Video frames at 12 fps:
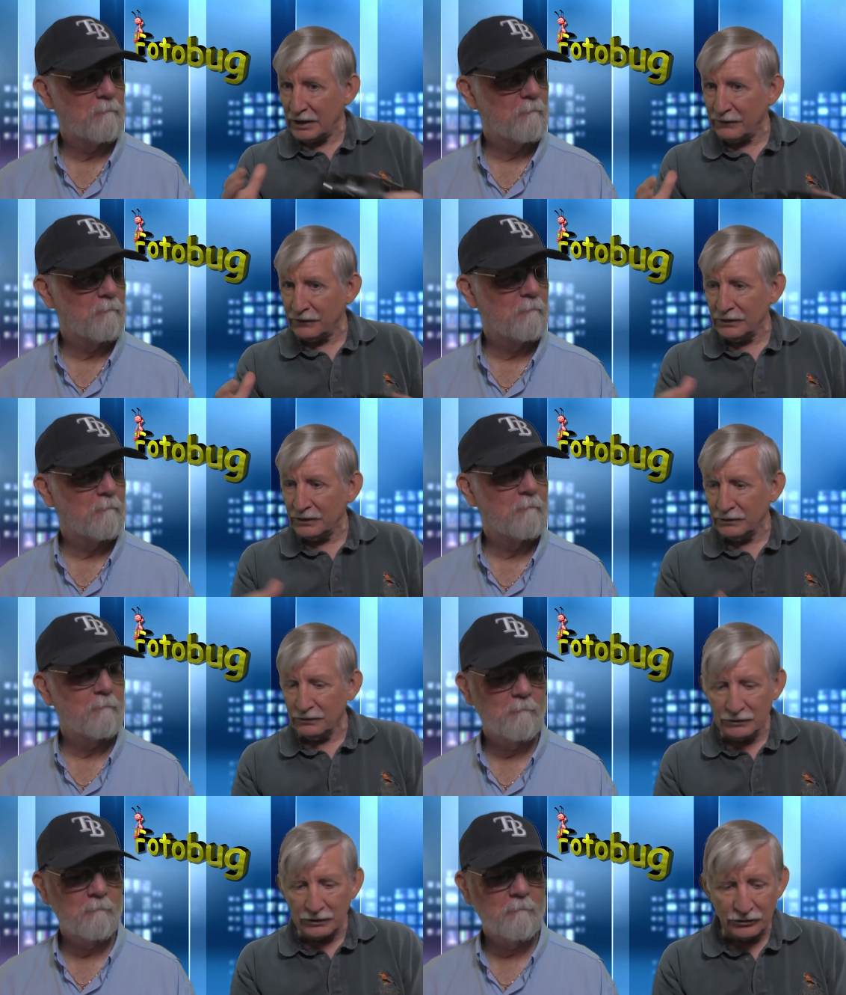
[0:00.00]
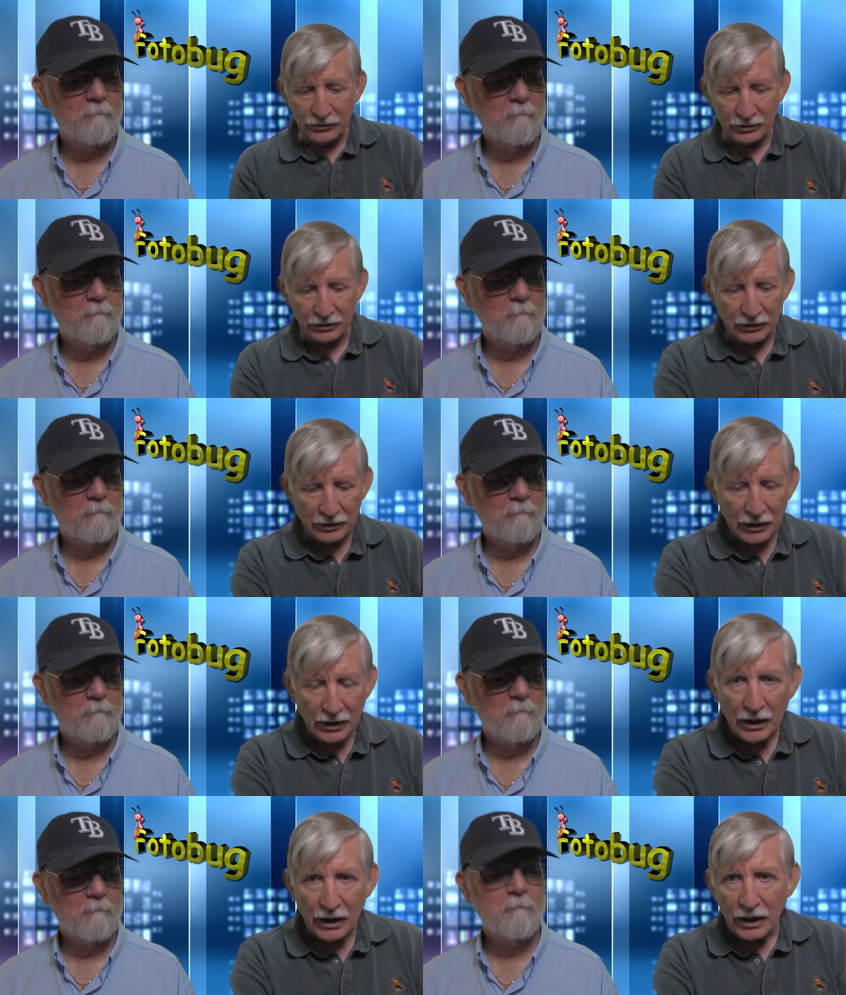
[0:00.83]
Speaker 1: even closer.
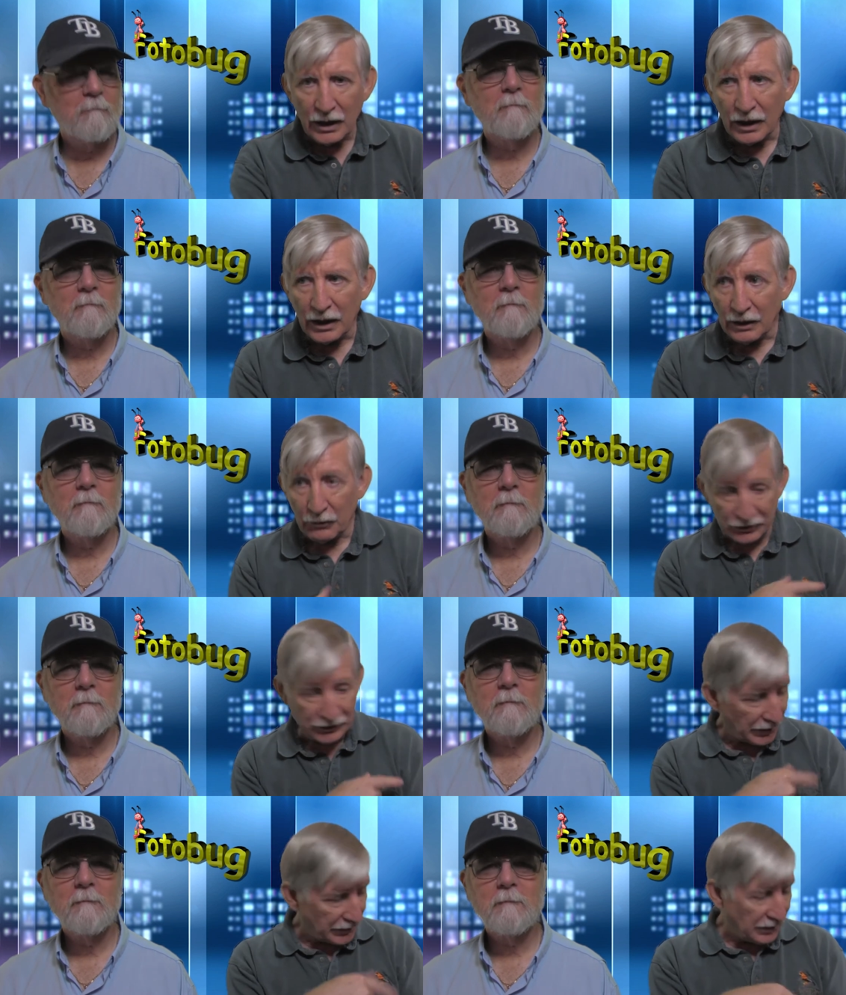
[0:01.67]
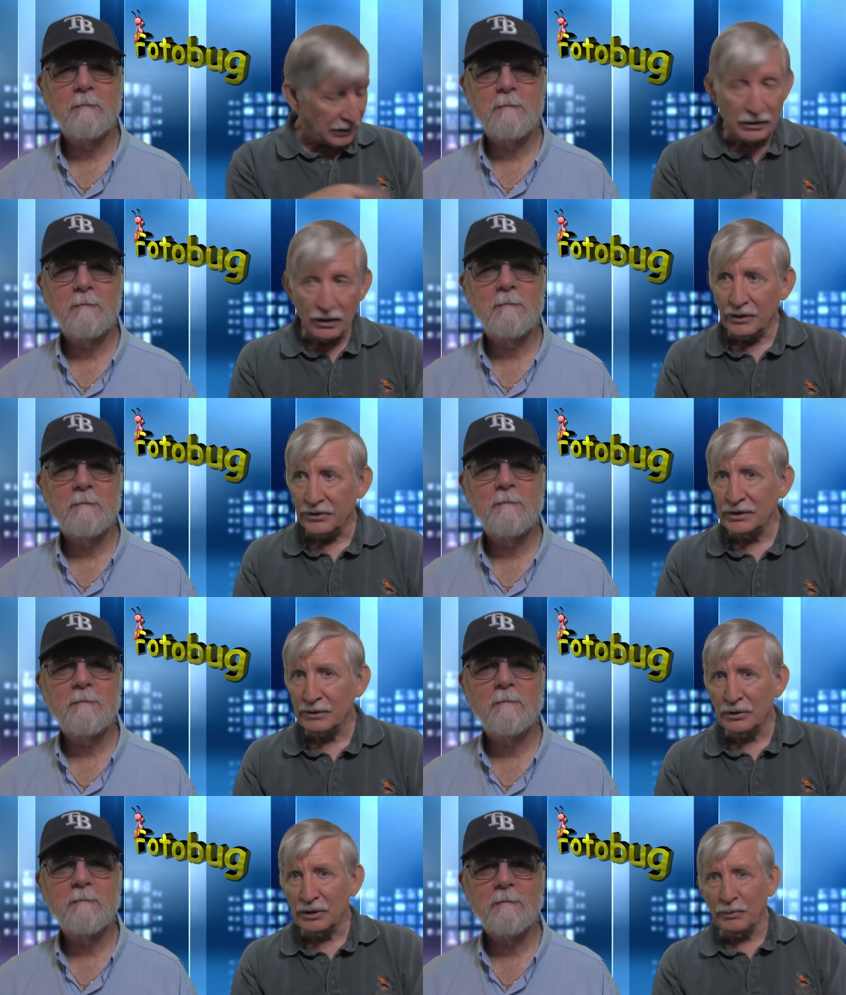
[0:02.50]
Uh, which I did on
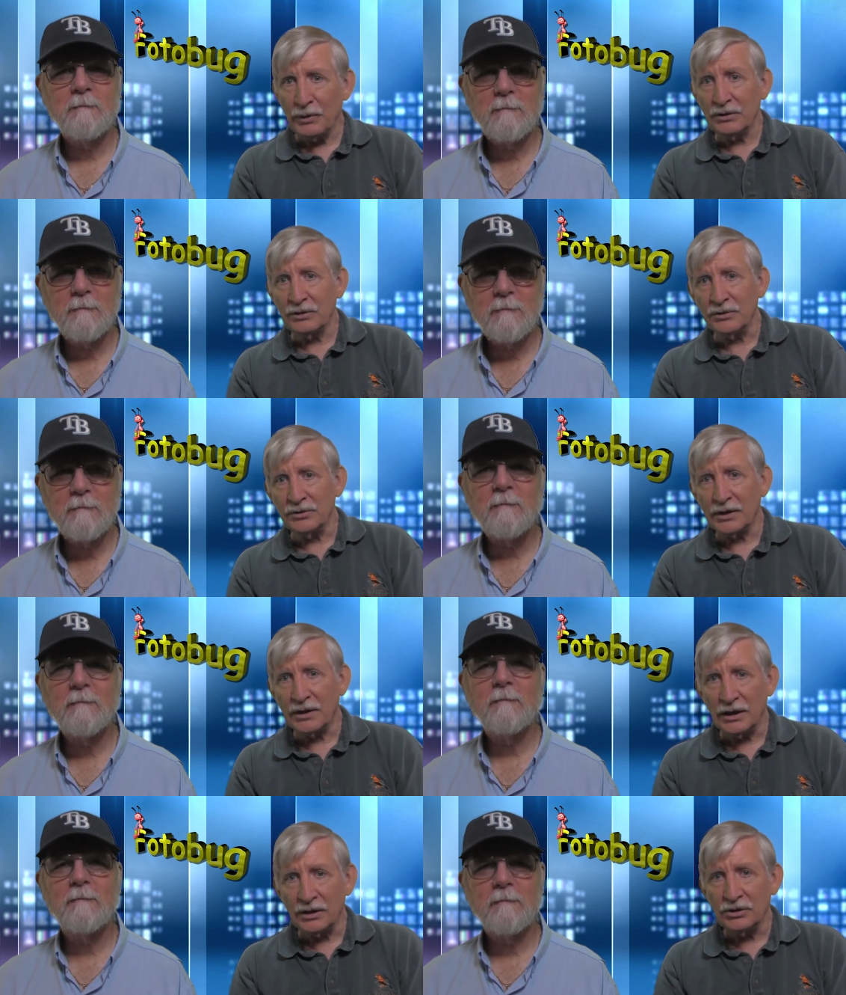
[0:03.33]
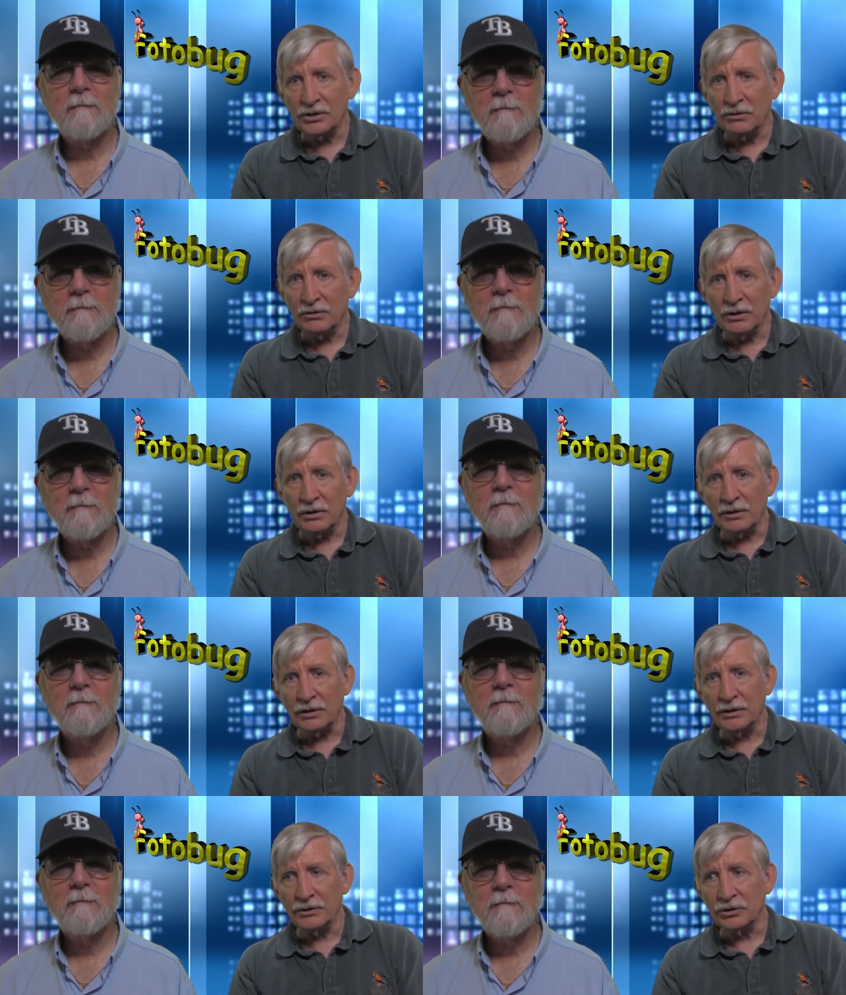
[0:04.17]
some of the pictures that I had showed
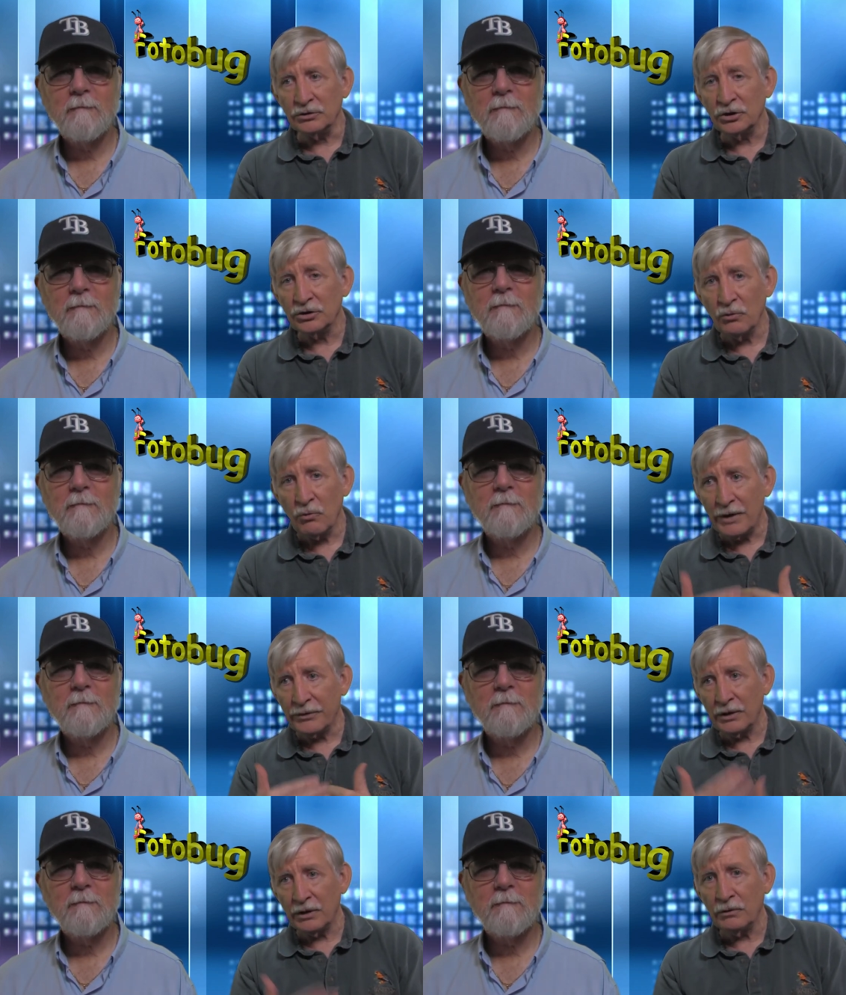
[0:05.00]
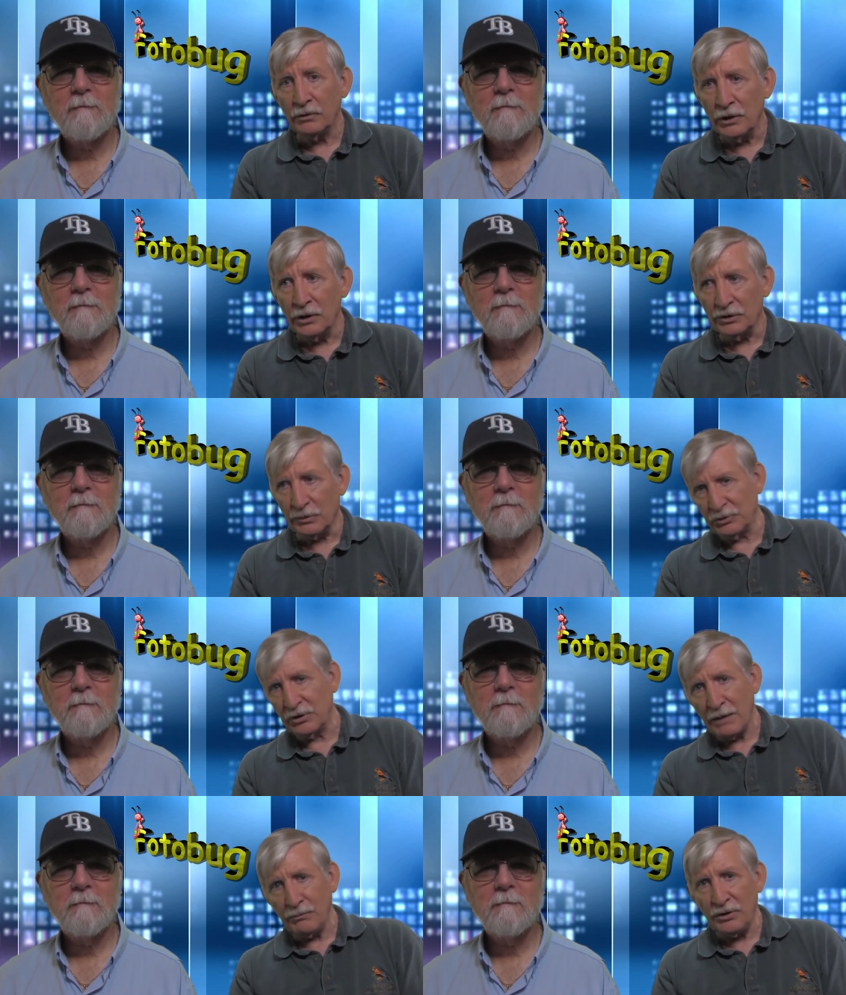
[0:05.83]
earlier. So just go out there,
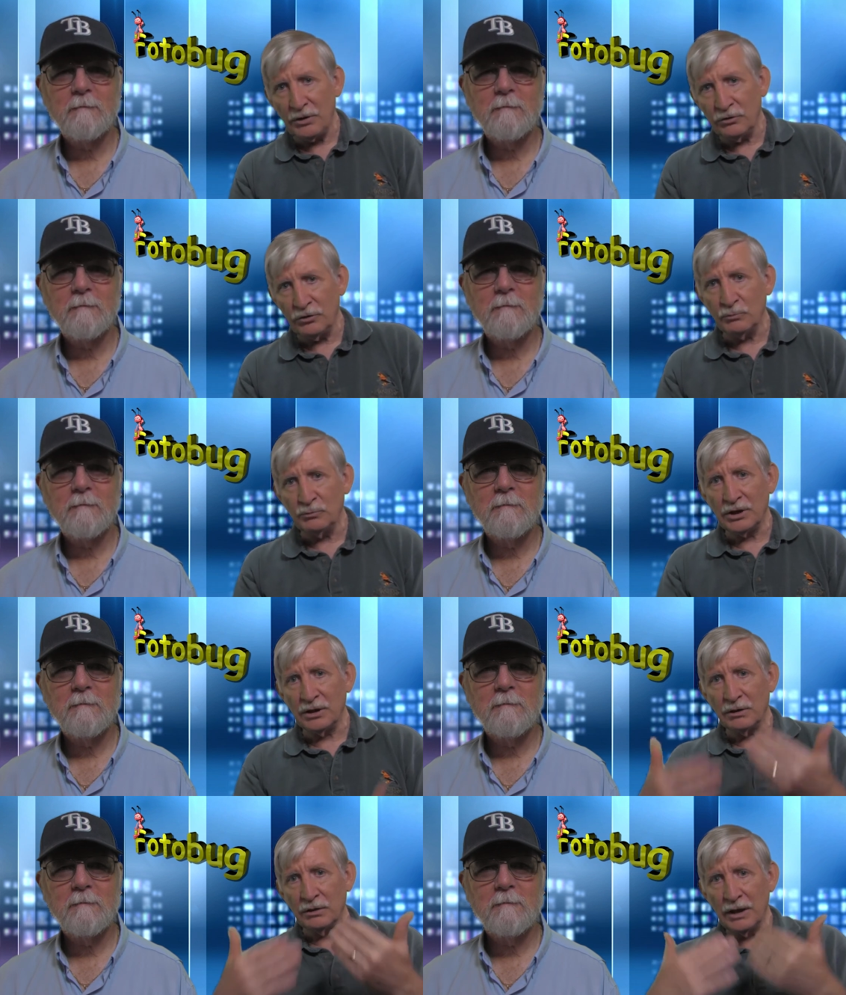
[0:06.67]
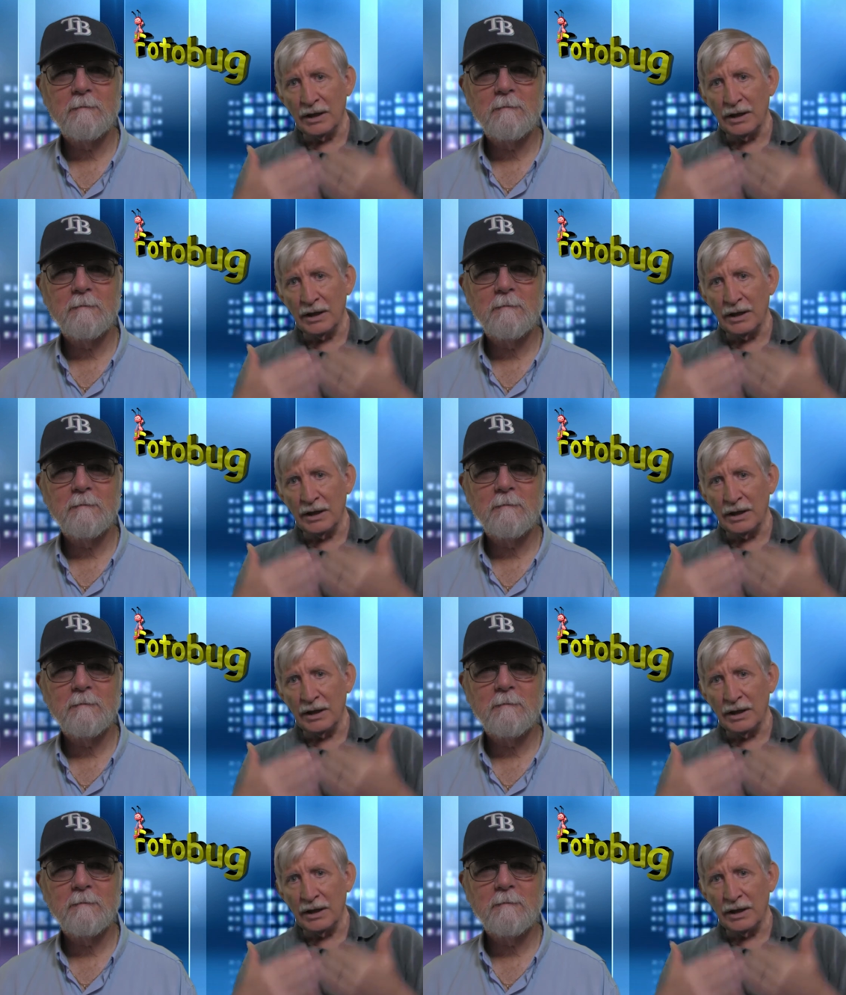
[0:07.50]
subscribe to the YouTube channel,